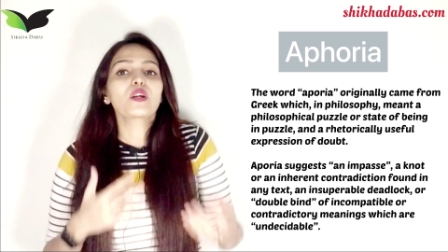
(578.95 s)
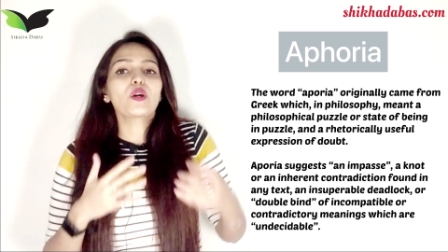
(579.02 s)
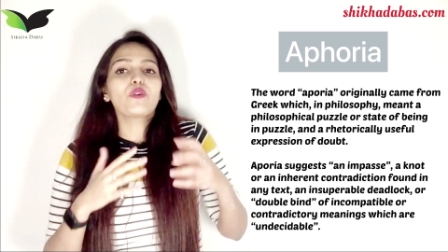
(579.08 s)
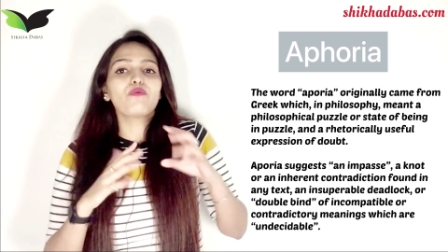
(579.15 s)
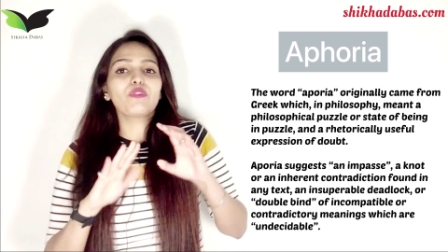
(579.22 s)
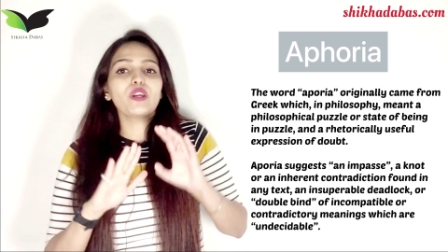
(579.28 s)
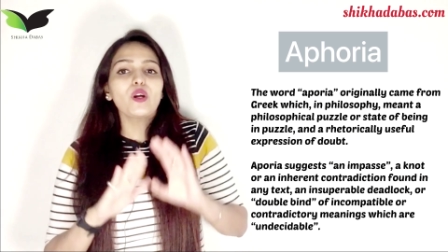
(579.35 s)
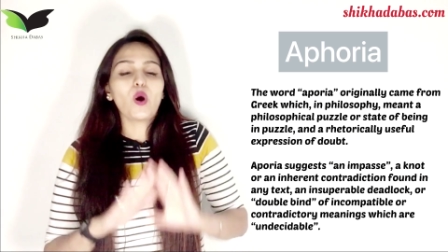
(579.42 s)

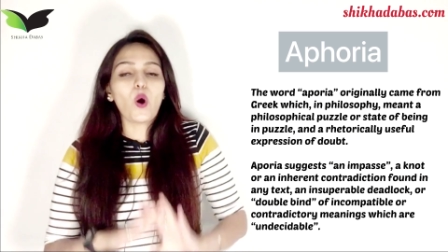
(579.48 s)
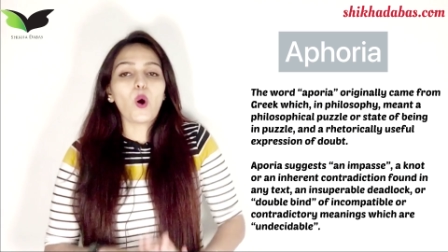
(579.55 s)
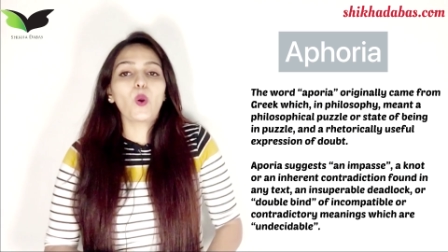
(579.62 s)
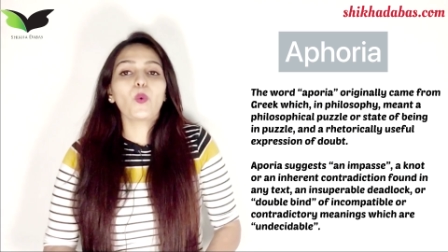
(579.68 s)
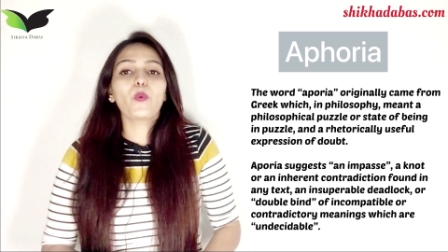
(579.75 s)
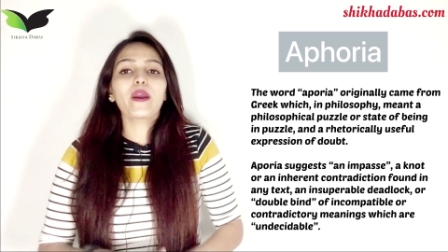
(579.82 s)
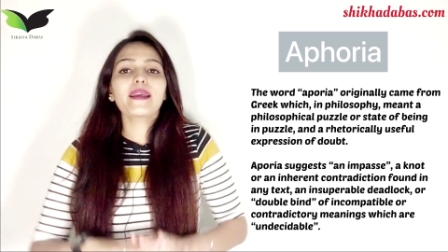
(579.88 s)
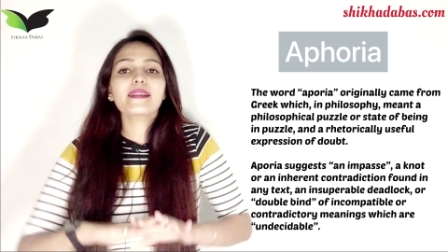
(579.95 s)
we
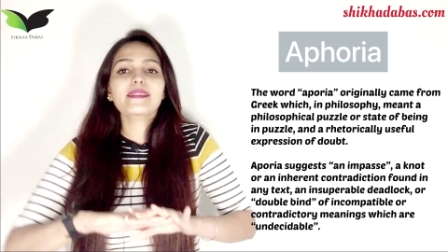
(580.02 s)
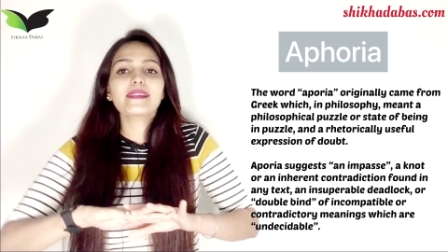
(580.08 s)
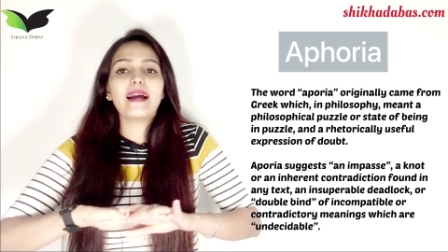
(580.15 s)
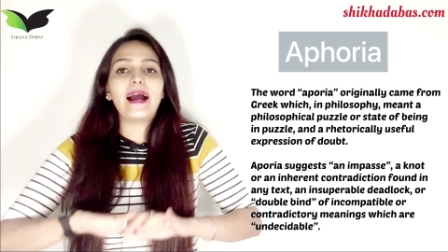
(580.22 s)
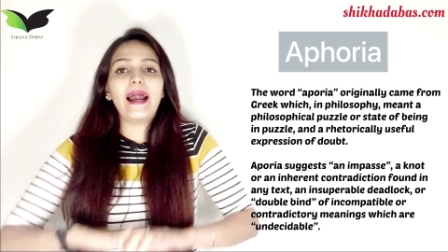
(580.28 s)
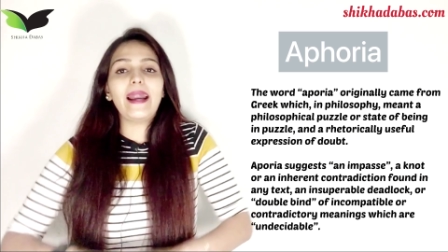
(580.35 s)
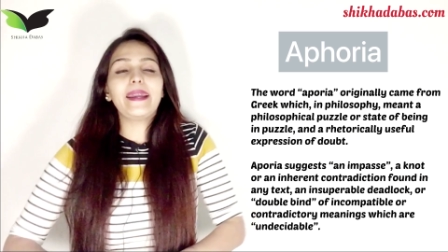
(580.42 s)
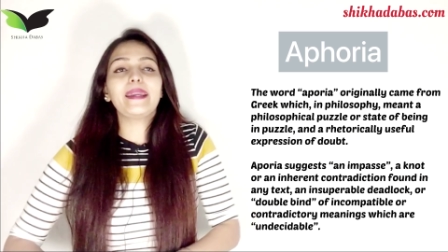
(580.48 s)
always
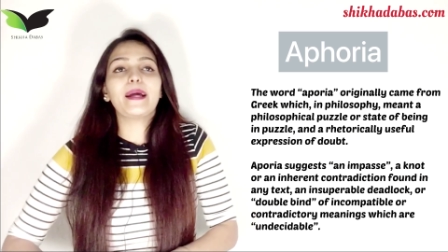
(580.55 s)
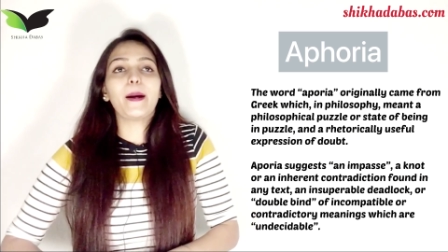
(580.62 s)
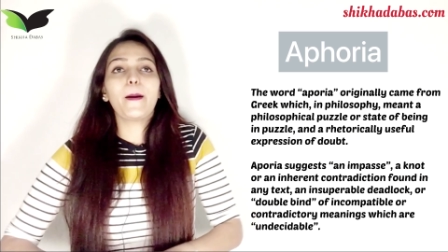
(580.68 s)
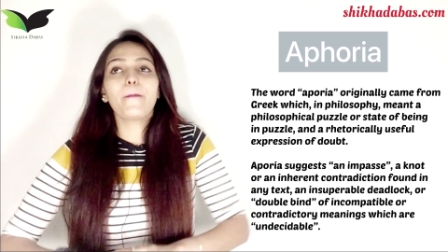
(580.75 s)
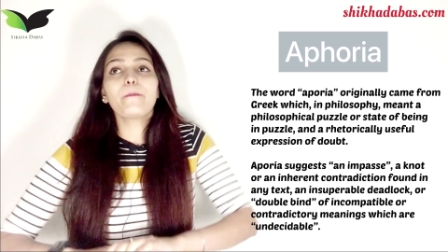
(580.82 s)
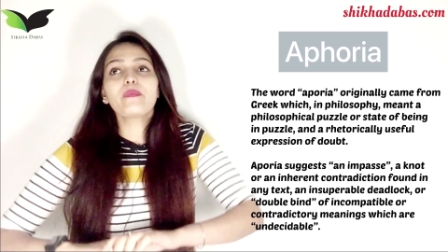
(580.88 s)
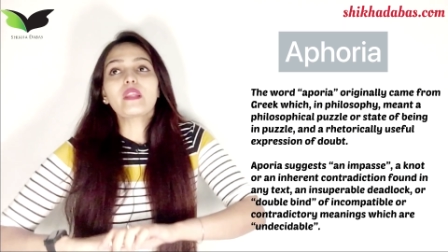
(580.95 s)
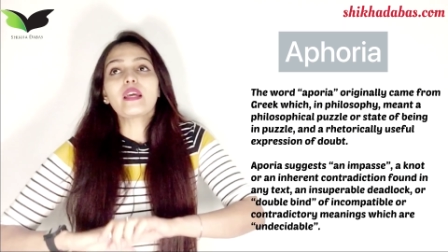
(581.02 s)
end
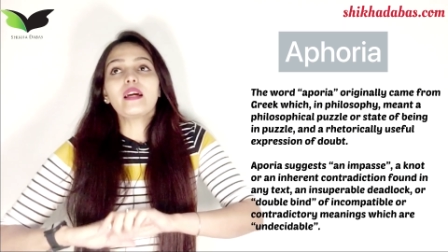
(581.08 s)
up